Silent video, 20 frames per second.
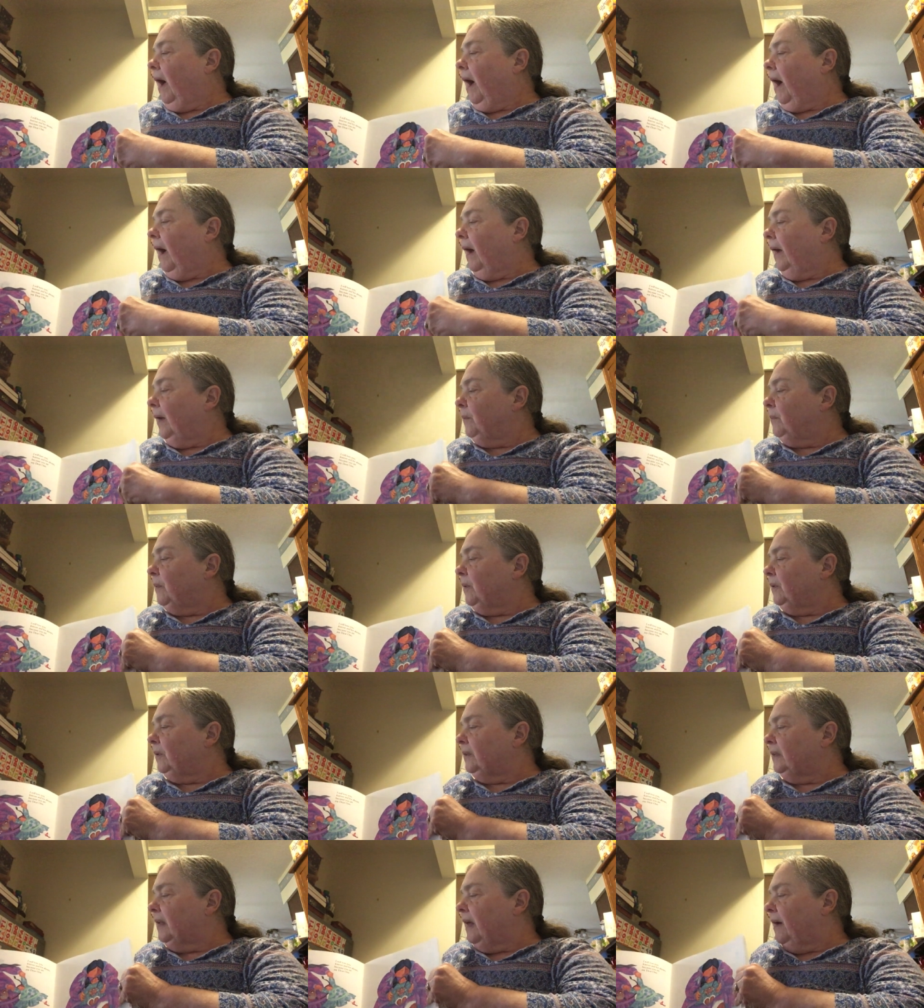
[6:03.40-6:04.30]
I will
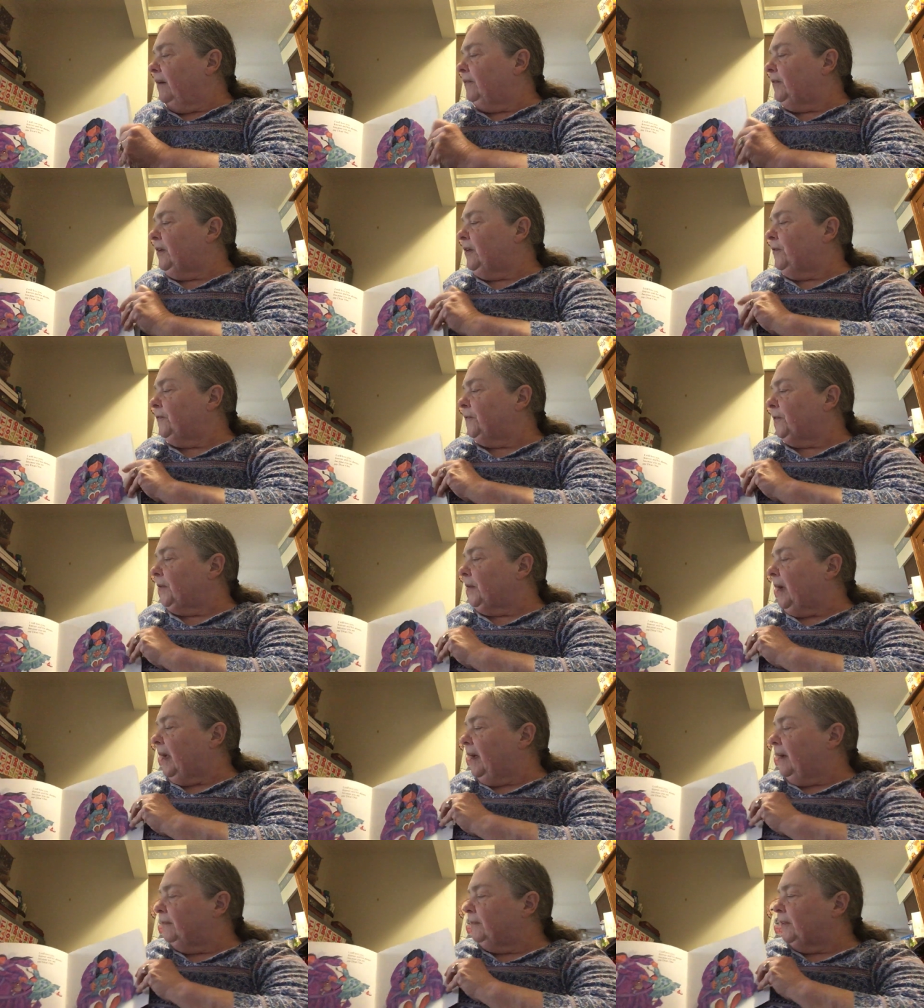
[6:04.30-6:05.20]
love you
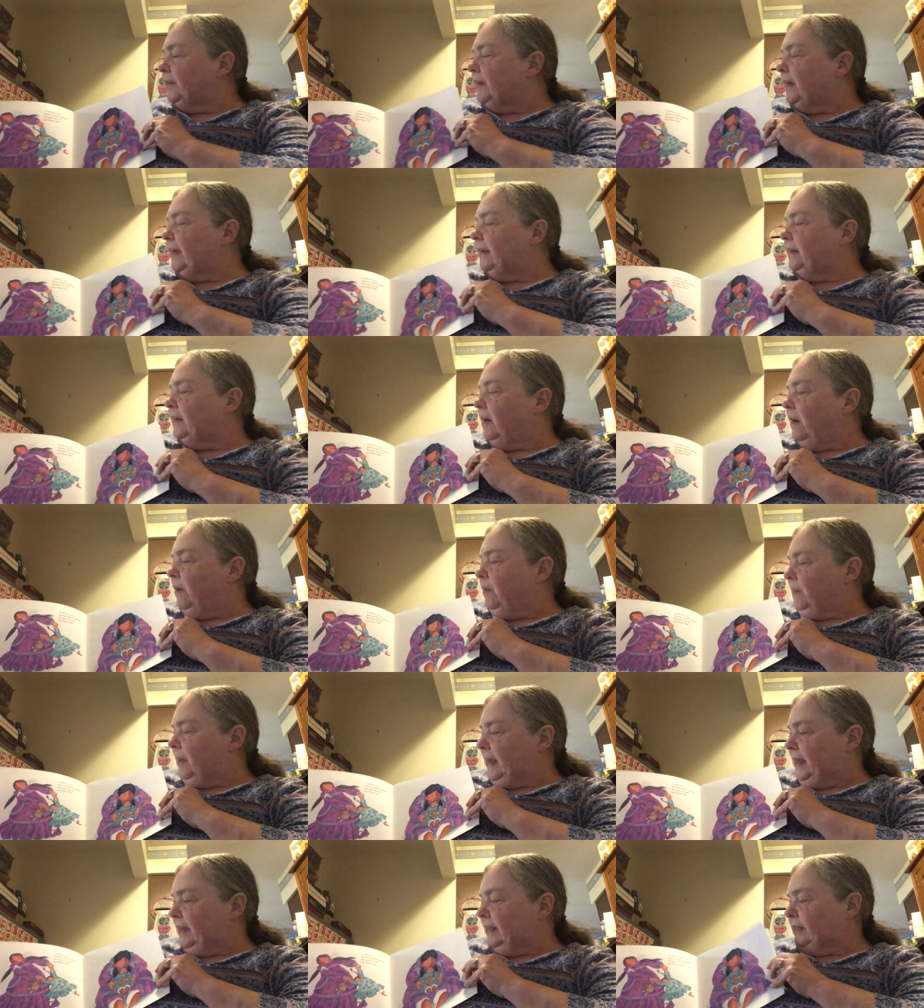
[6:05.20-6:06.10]
forever and
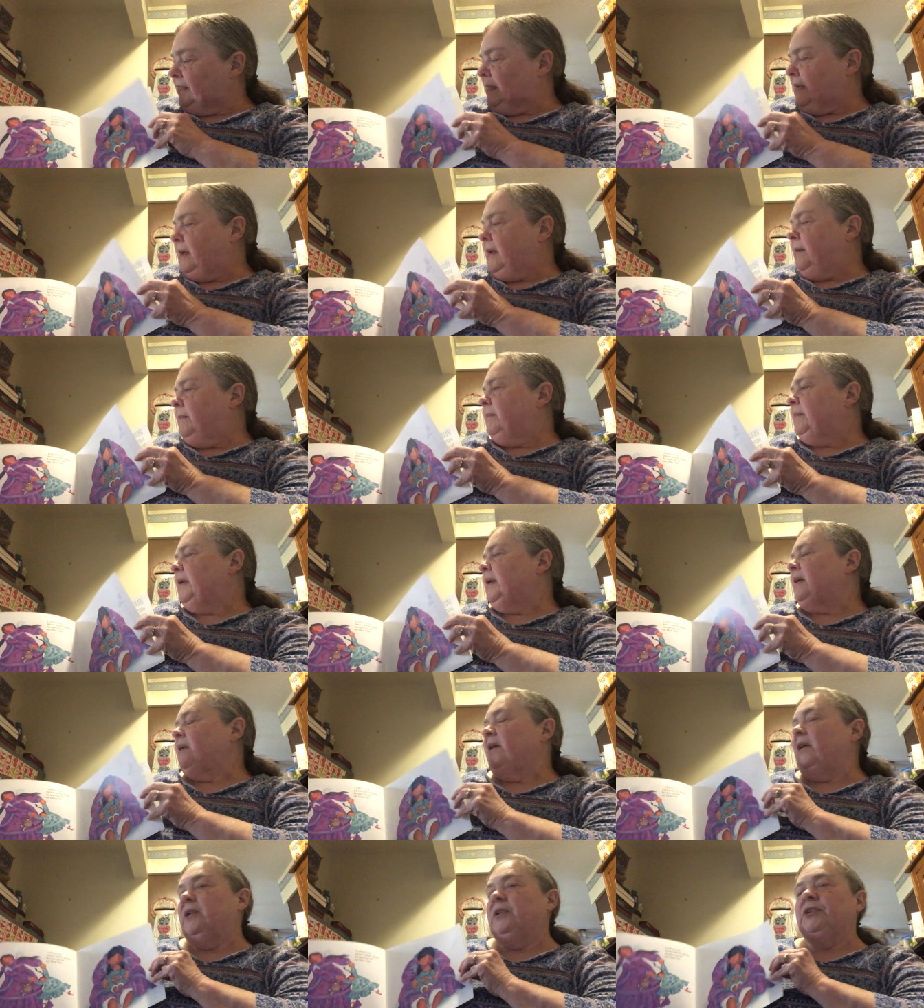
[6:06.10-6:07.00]
always
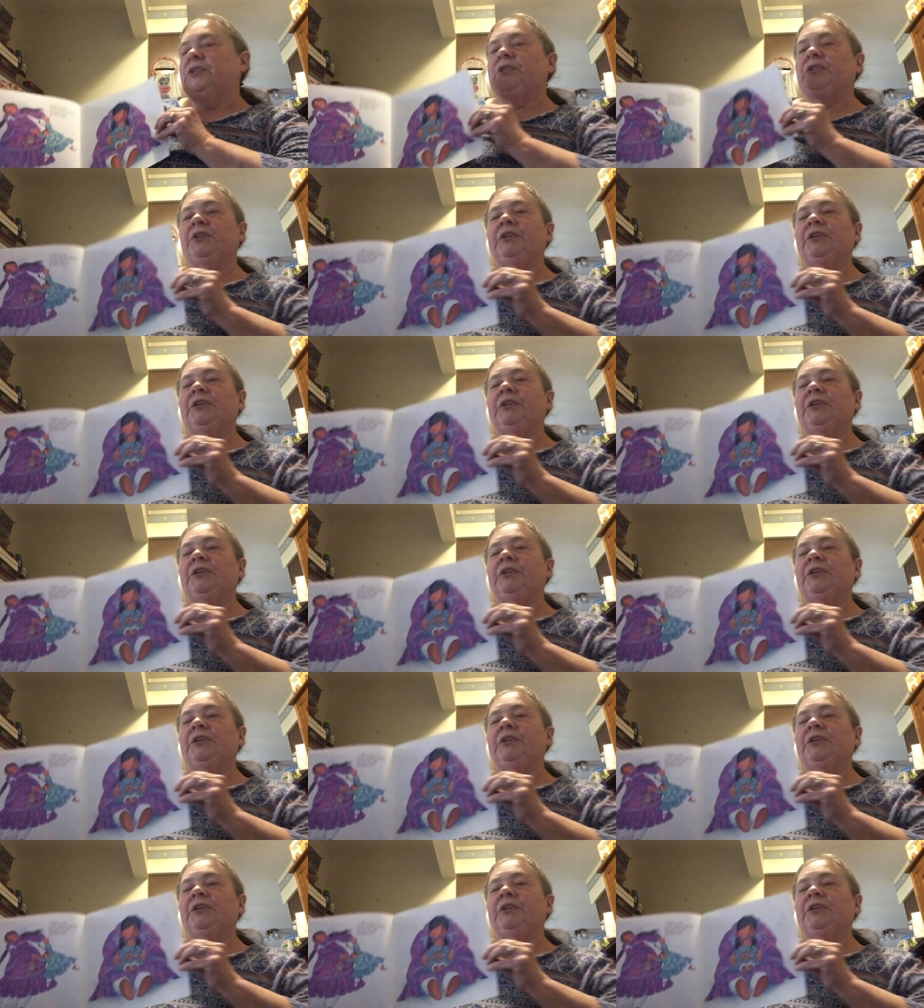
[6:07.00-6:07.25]
because